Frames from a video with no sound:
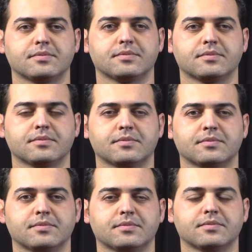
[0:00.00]

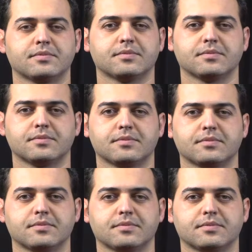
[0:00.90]

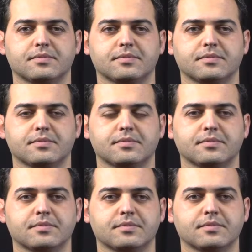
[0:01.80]

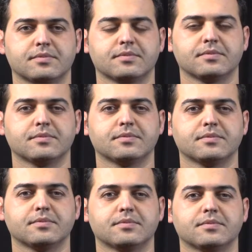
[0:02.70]

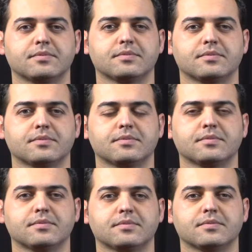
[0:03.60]

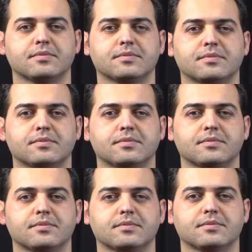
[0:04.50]

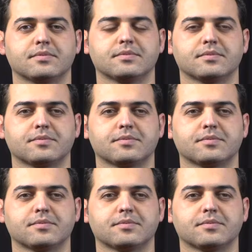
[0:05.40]
The person shown says nothing.